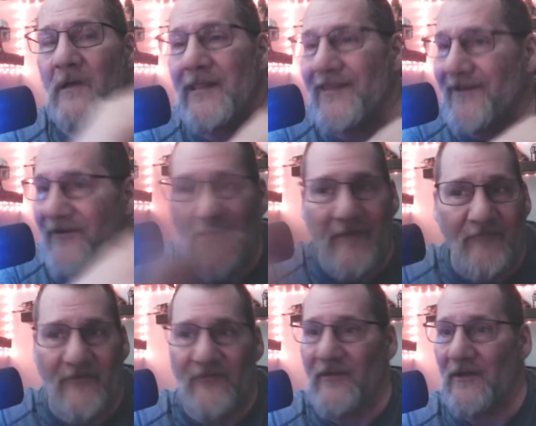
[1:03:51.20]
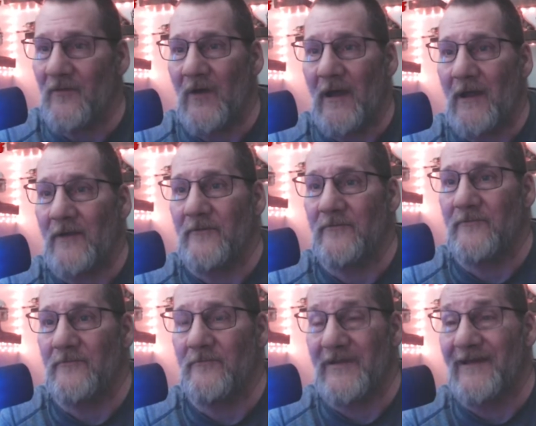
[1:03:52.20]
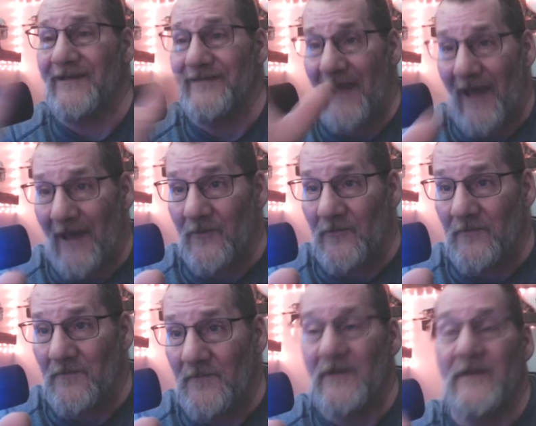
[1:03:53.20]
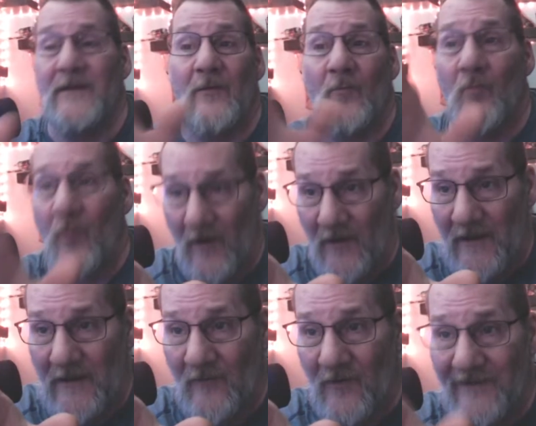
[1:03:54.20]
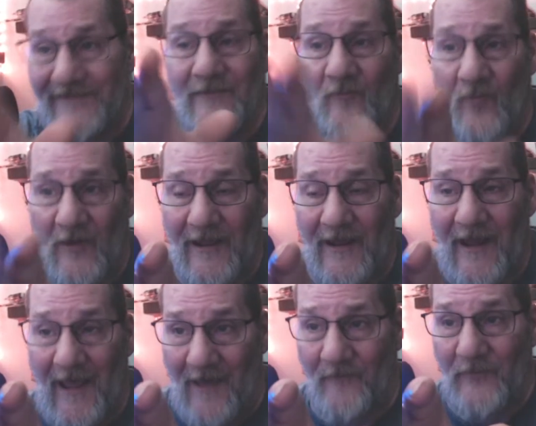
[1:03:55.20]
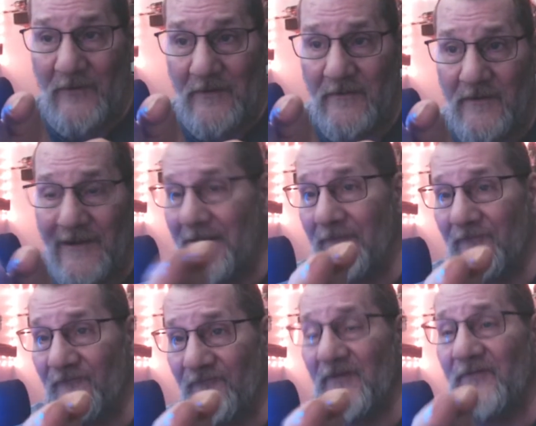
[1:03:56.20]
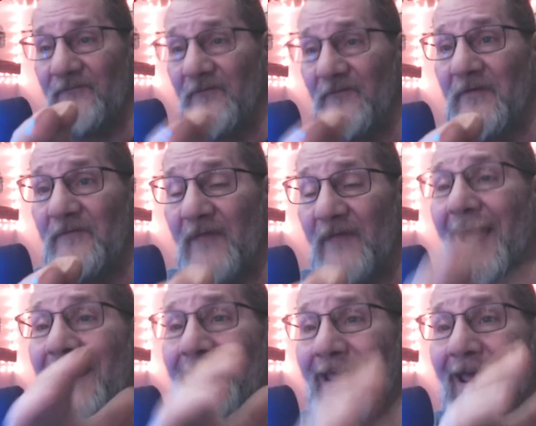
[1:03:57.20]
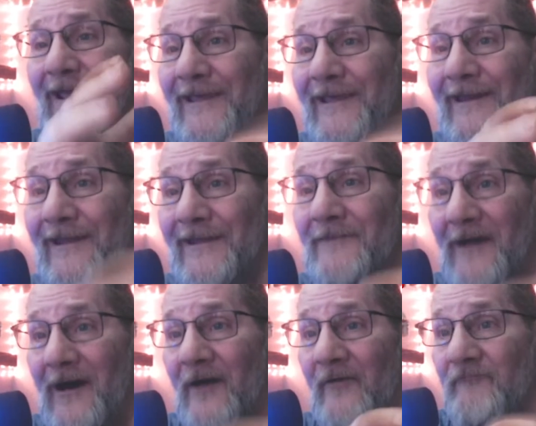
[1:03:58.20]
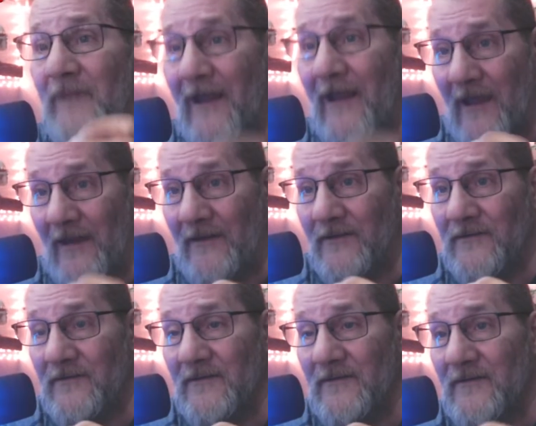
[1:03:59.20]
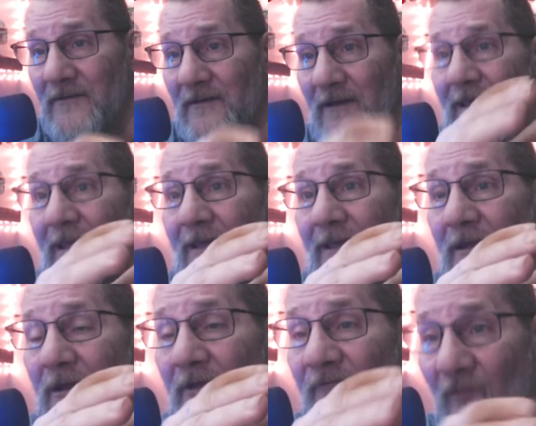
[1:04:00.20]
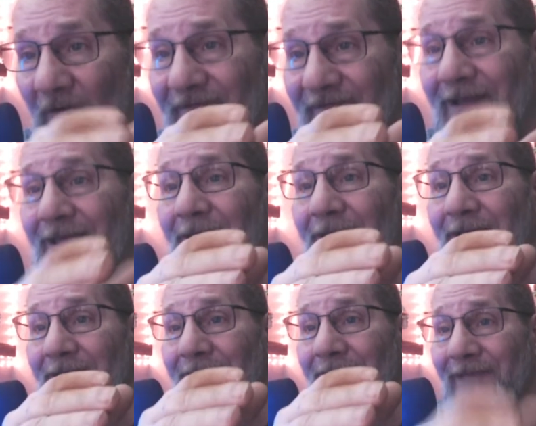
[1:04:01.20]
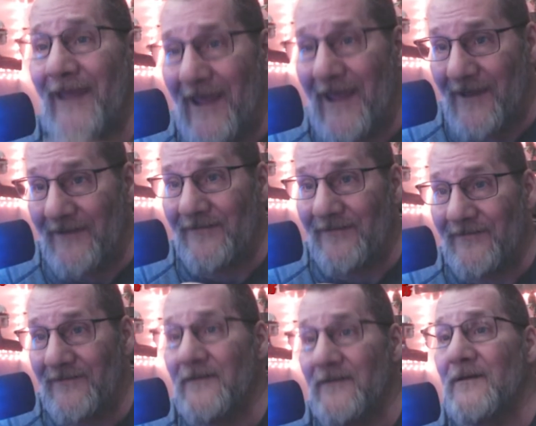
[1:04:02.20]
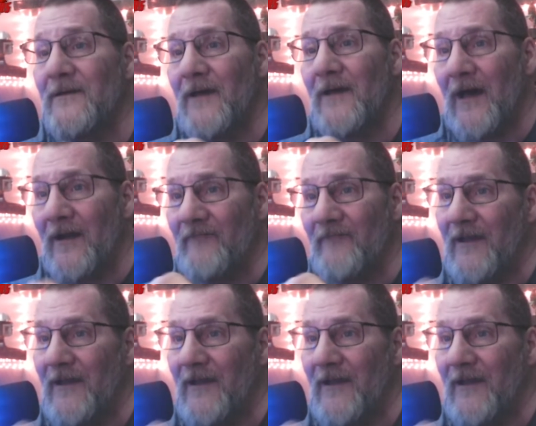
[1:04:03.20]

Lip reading: cleared everything away. Because Adam, where he was and what had happened, and even Fisk was like, I can't get him out of my head. I can't get his voice. I can't get his hands out of my